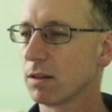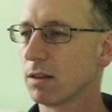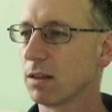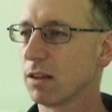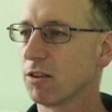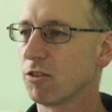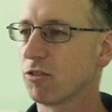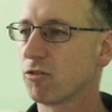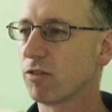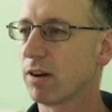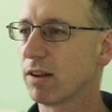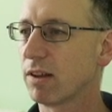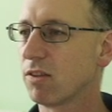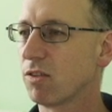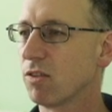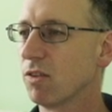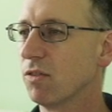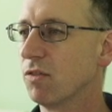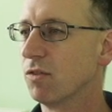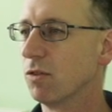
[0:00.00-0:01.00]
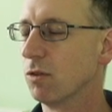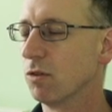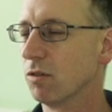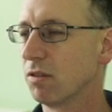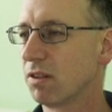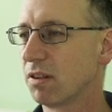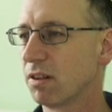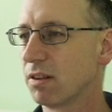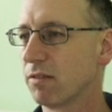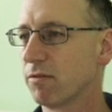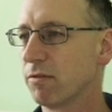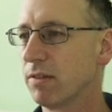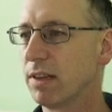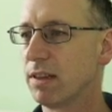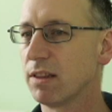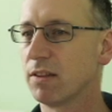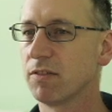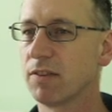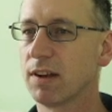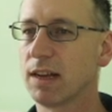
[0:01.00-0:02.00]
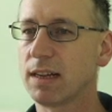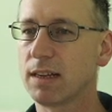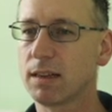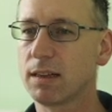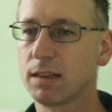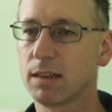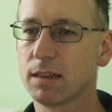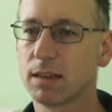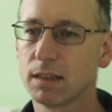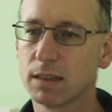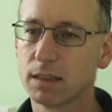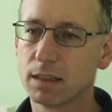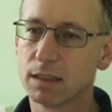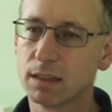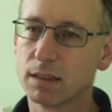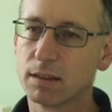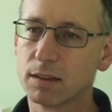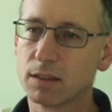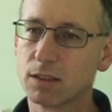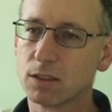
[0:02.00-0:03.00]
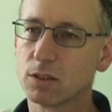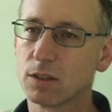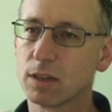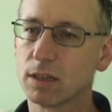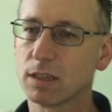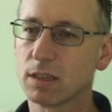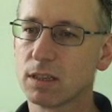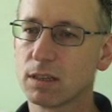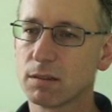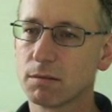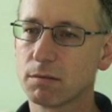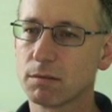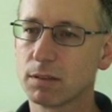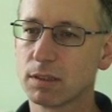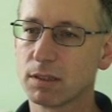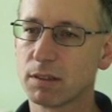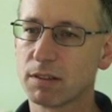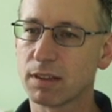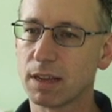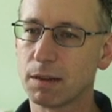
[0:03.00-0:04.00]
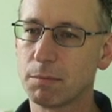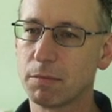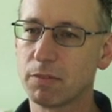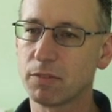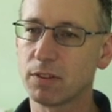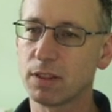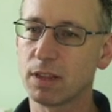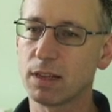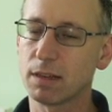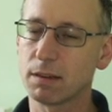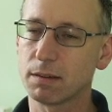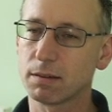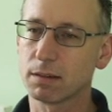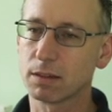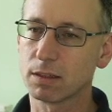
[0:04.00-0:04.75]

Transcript: Extract the force. Read the flag. Another statement for that.